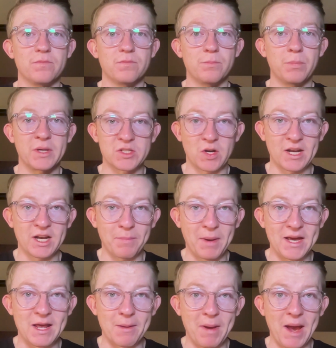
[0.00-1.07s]
Because I need to pay
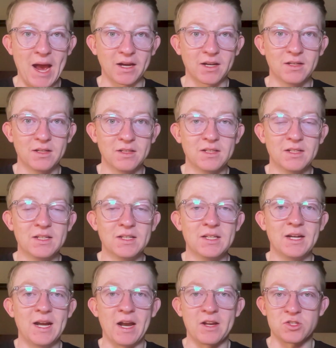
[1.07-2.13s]
that back.
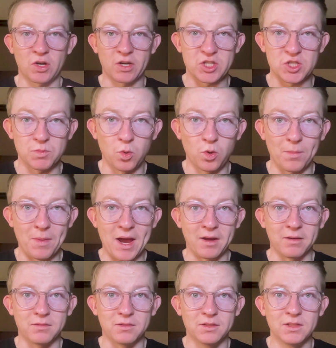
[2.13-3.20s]
And it's only a small amount.
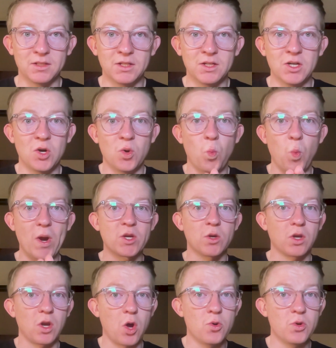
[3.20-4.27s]
When you're
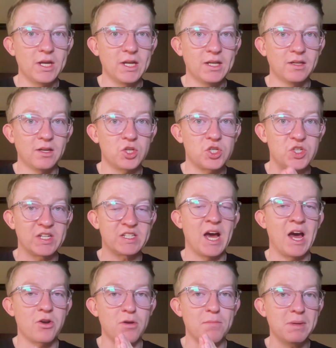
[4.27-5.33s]
loaning
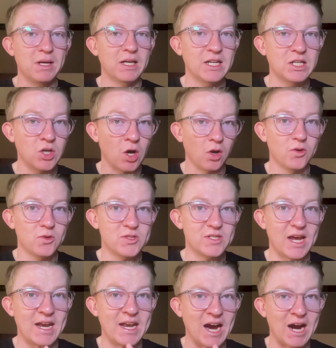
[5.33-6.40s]
$600 million
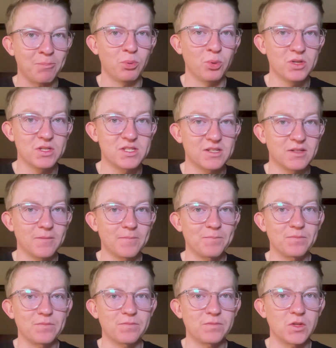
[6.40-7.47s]
and upwards,
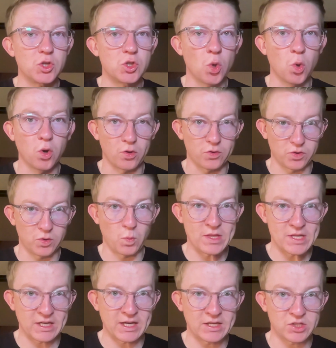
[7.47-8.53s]
you're not the one
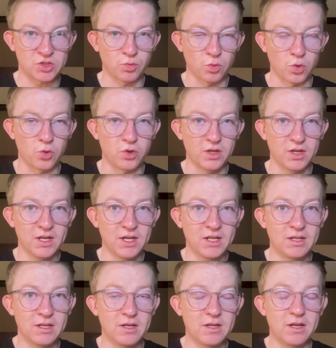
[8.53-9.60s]
that gets screwed
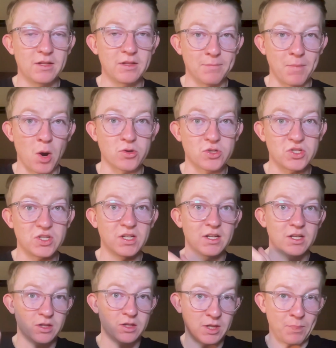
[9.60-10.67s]
the most.
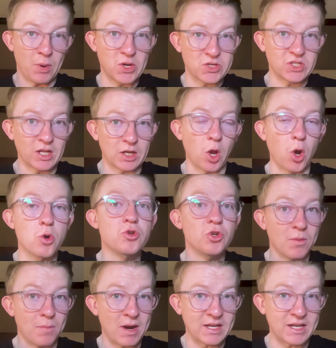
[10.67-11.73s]
The person that loaned you
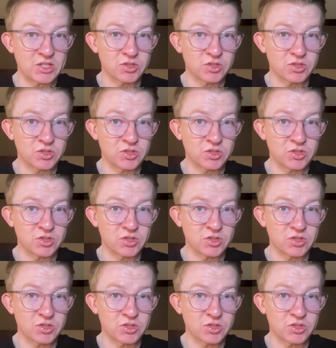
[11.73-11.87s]
the money gets